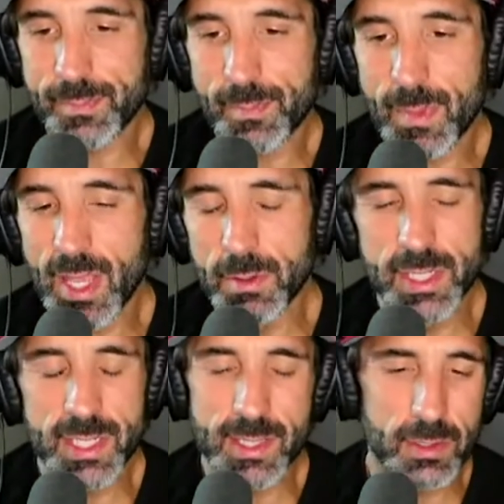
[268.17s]
I was
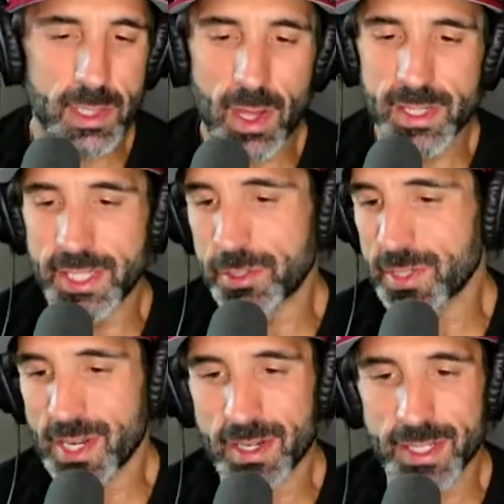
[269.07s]
just there's a lot of teachers
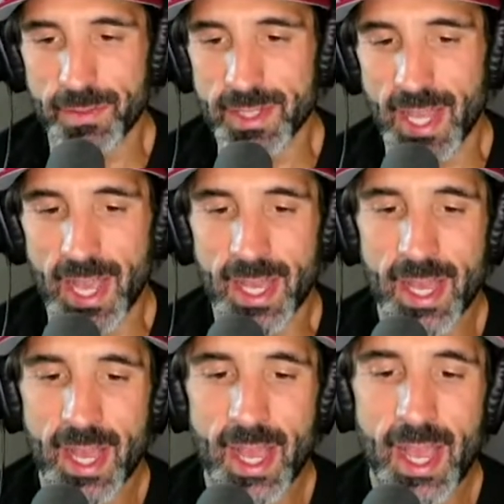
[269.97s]
there and stuff like that.
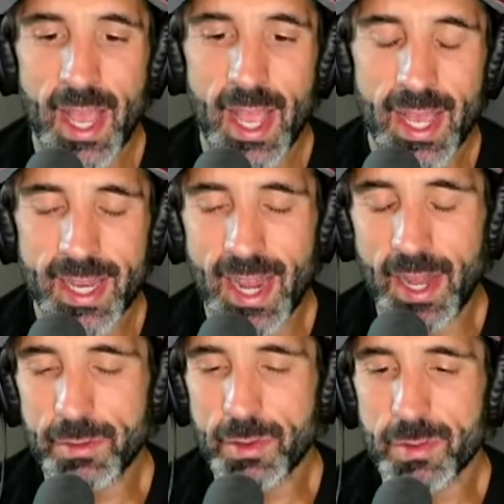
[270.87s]
And I
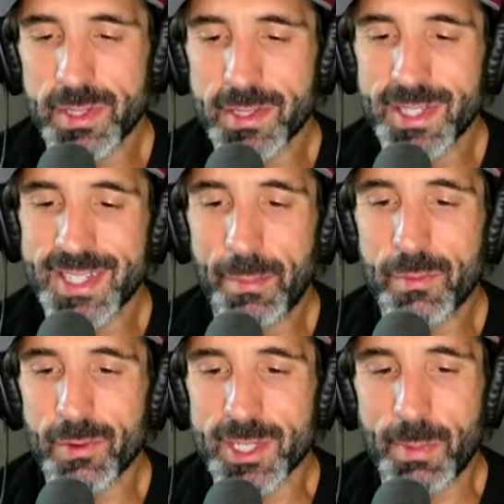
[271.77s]
don't know, there's something
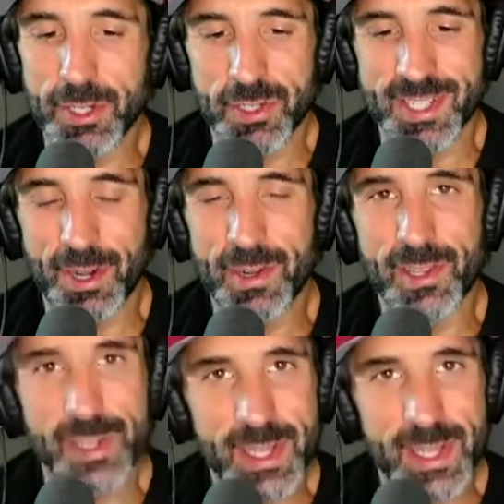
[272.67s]
really special. I already
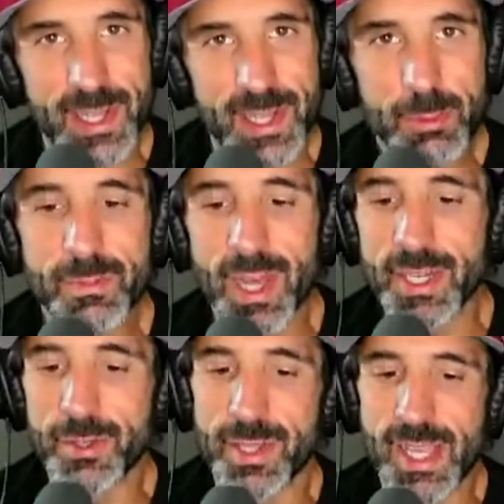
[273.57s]
looked up to him. I
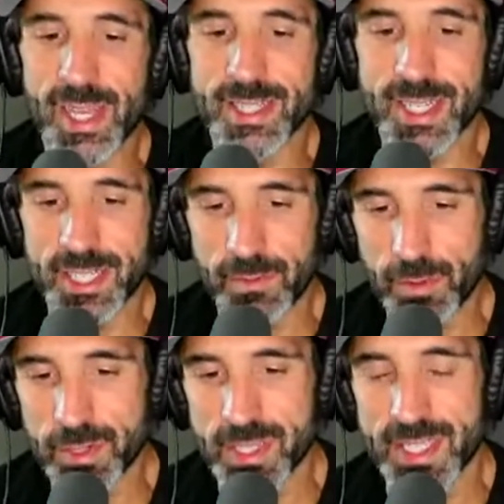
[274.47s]
knew he had such
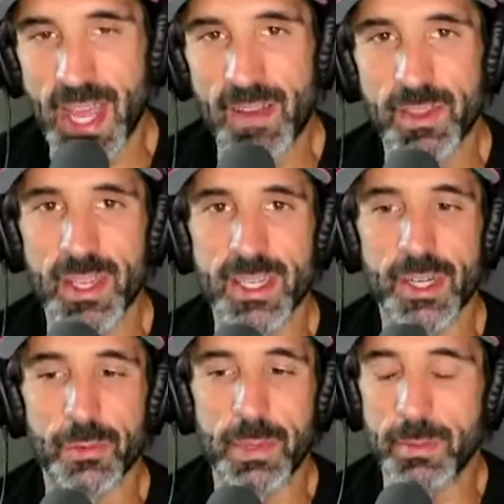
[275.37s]
influence on staff that you
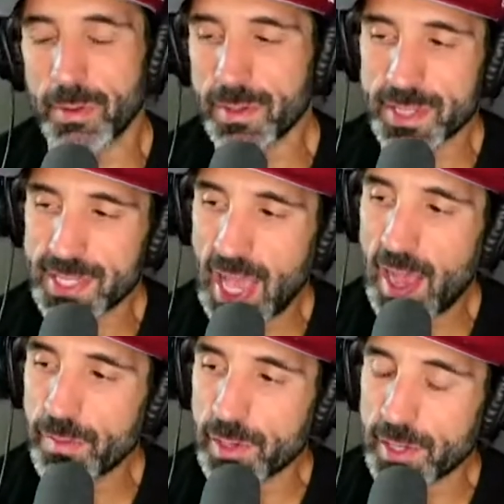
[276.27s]
know people on the
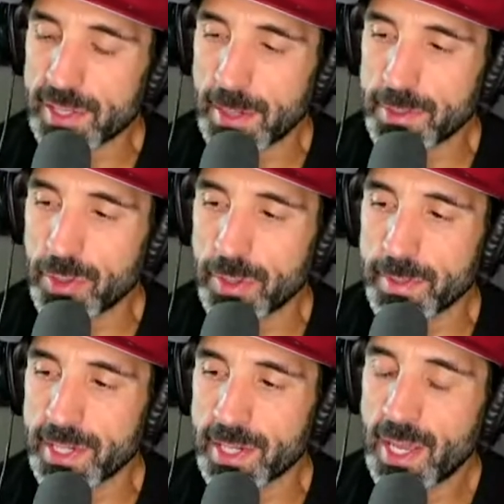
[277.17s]
staff really looked up to him
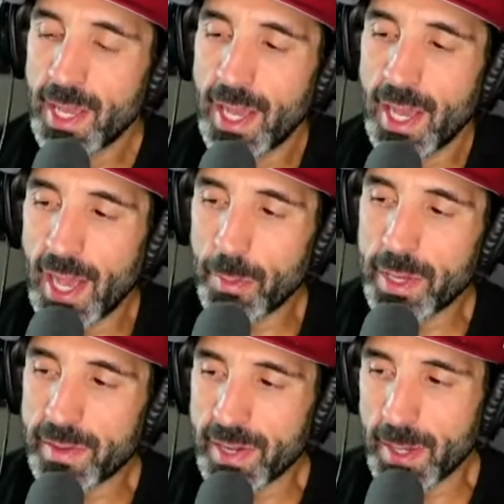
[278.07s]
and uh, how big
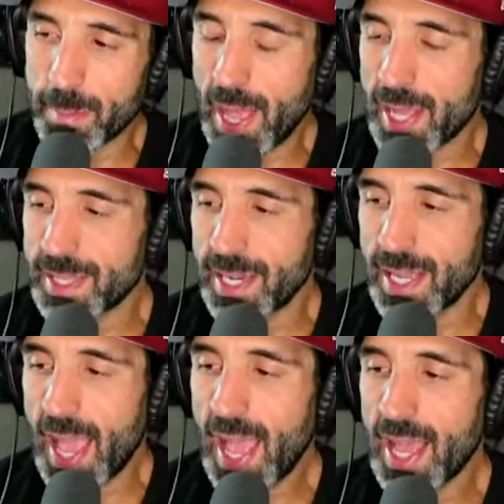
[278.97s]
of an impact that he
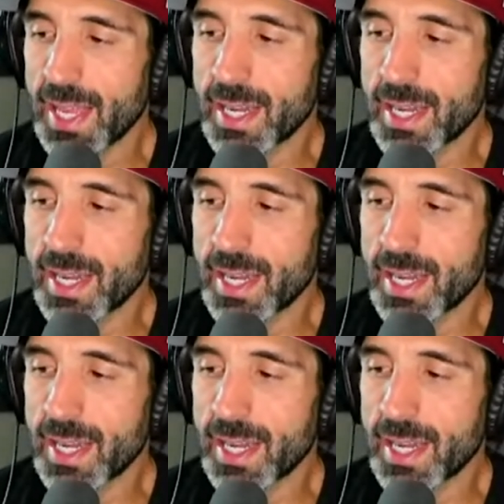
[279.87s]
had.